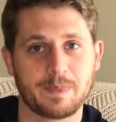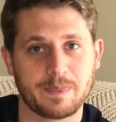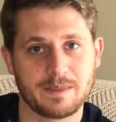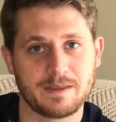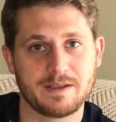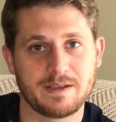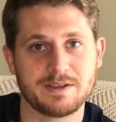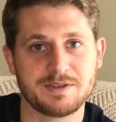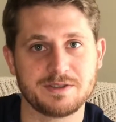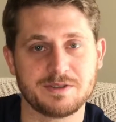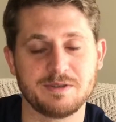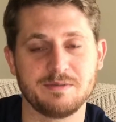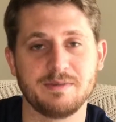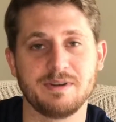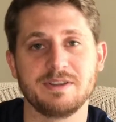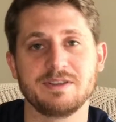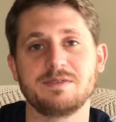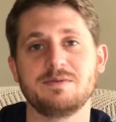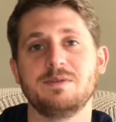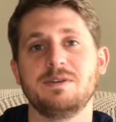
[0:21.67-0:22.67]
I stream
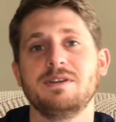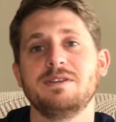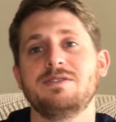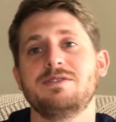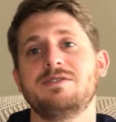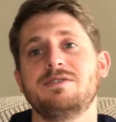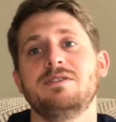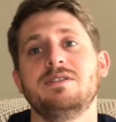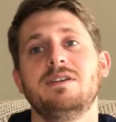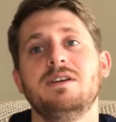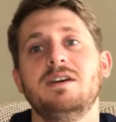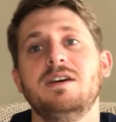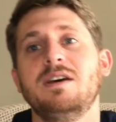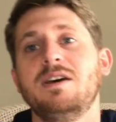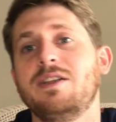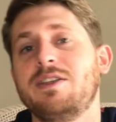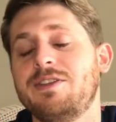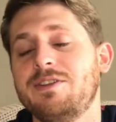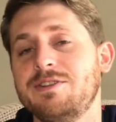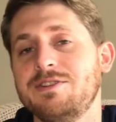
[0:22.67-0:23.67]
on Twitch
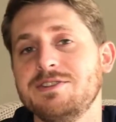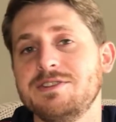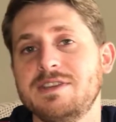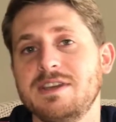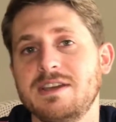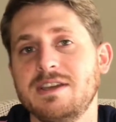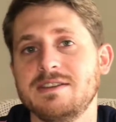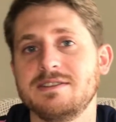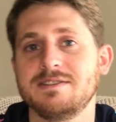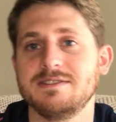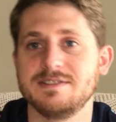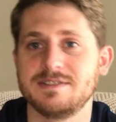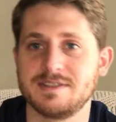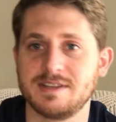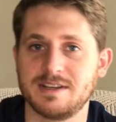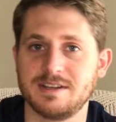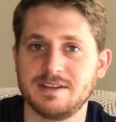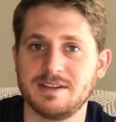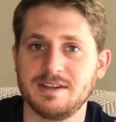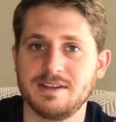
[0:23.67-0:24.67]
Thursdays and
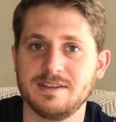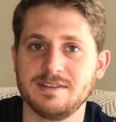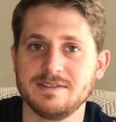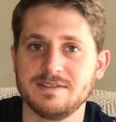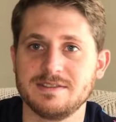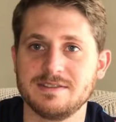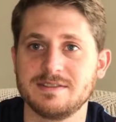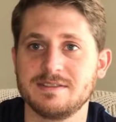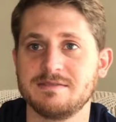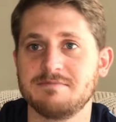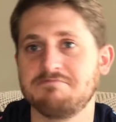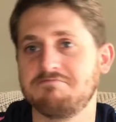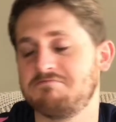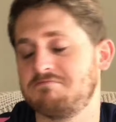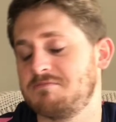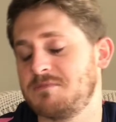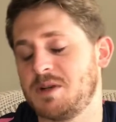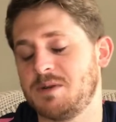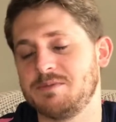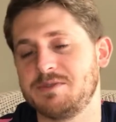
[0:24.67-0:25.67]
Sundays.
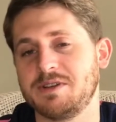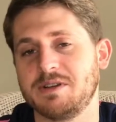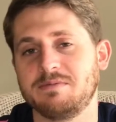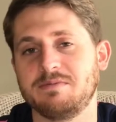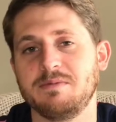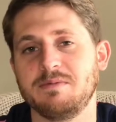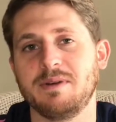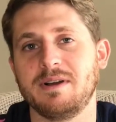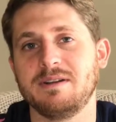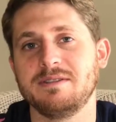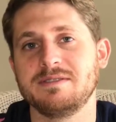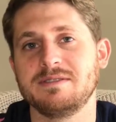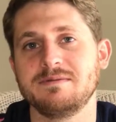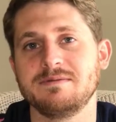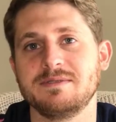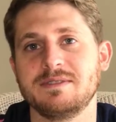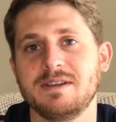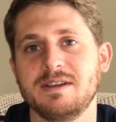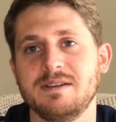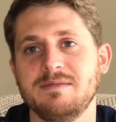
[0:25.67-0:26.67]
Come check me out
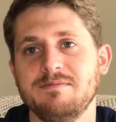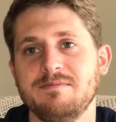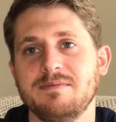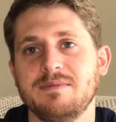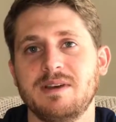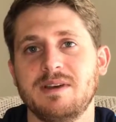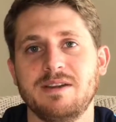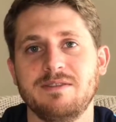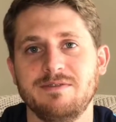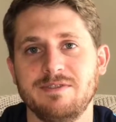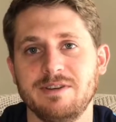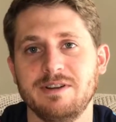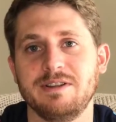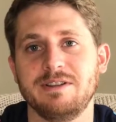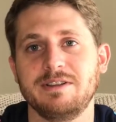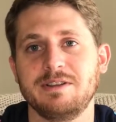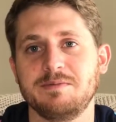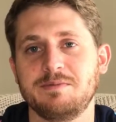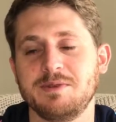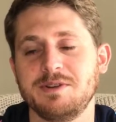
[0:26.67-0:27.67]
sometime. I'd
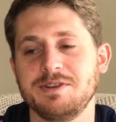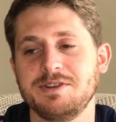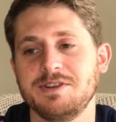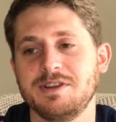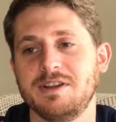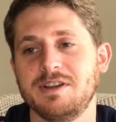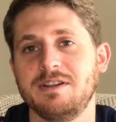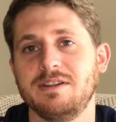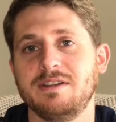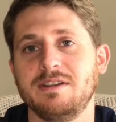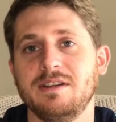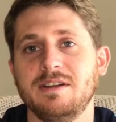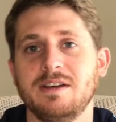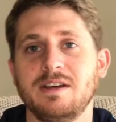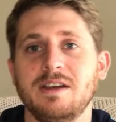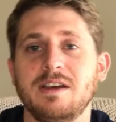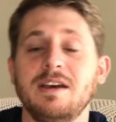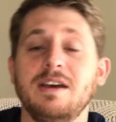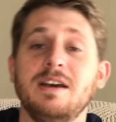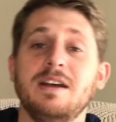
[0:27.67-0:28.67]
greatly appreciate it.
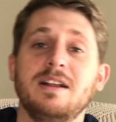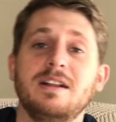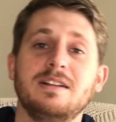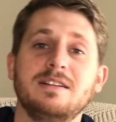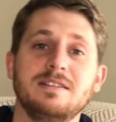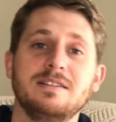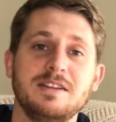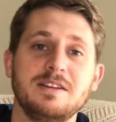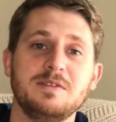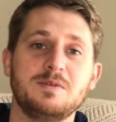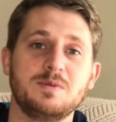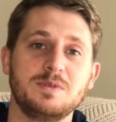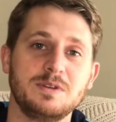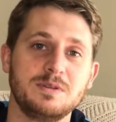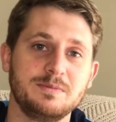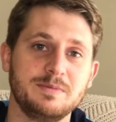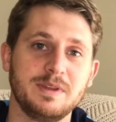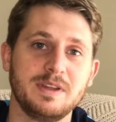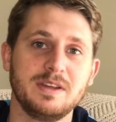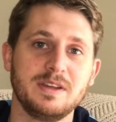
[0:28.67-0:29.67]
Link
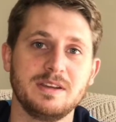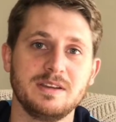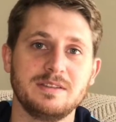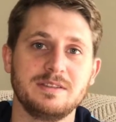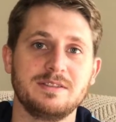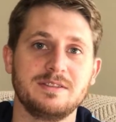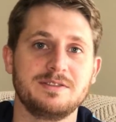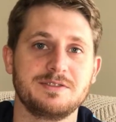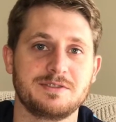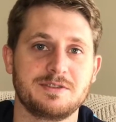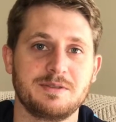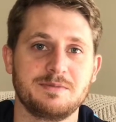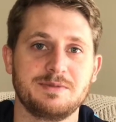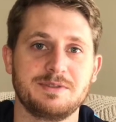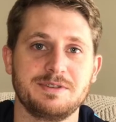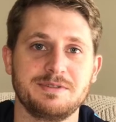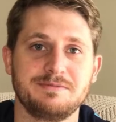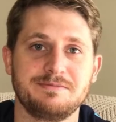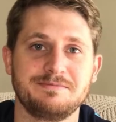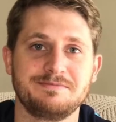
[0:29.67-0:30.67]
will be in the description.